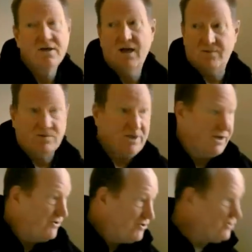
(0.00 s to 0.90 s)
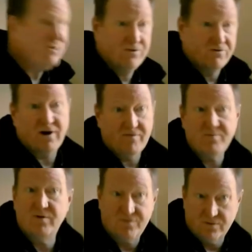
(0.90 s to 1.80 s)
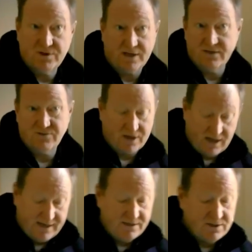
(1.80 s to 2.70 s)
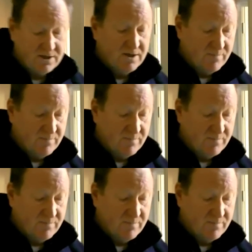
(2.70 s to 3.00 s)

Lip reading: I'm not saying you shouldn't draft proof or secondary glaze,